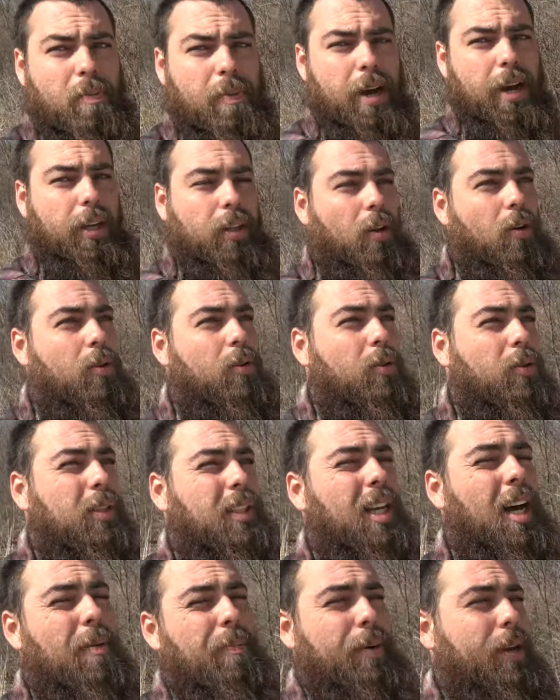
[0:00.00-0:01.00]
my local
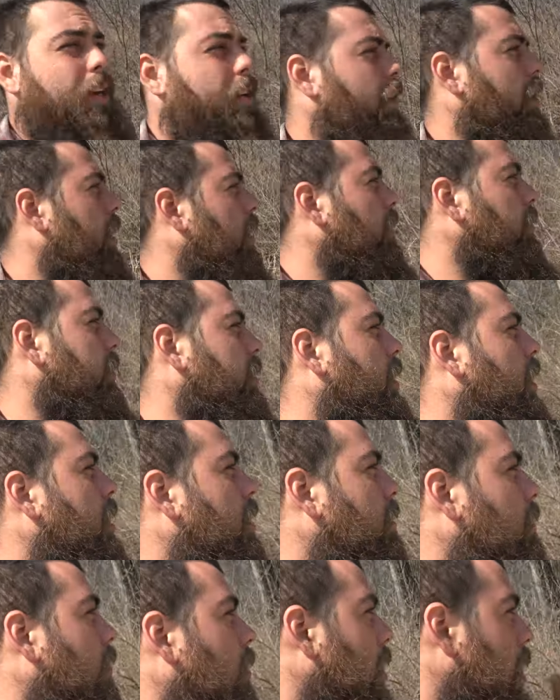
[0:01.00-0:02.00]
stomping grounds
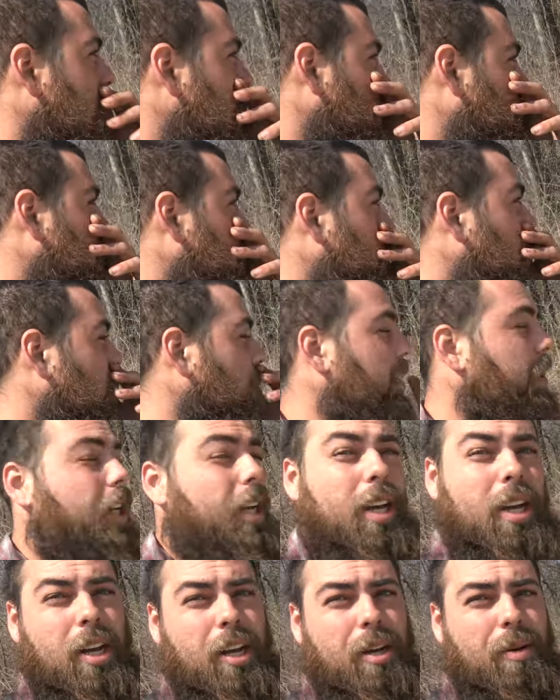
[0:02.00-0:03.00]
where I shoot
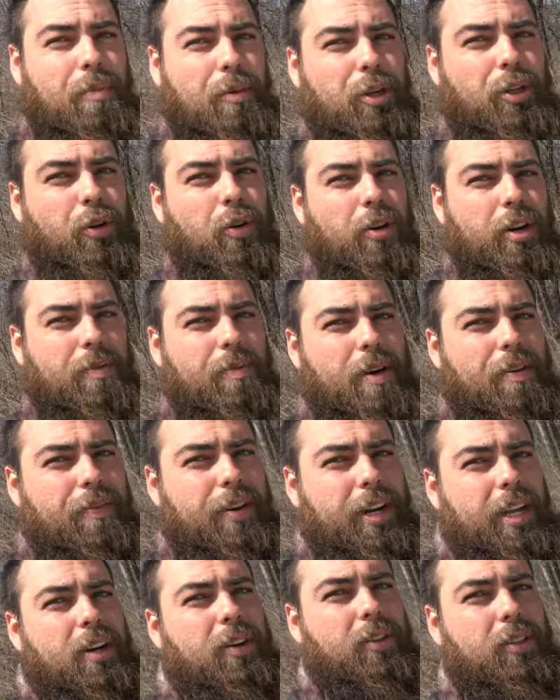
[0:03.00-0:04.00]
majority of my
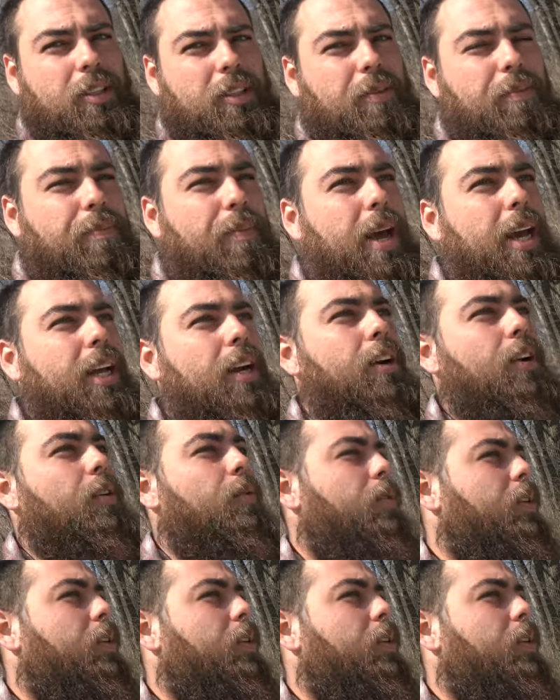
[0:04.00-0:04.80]
videos back here in the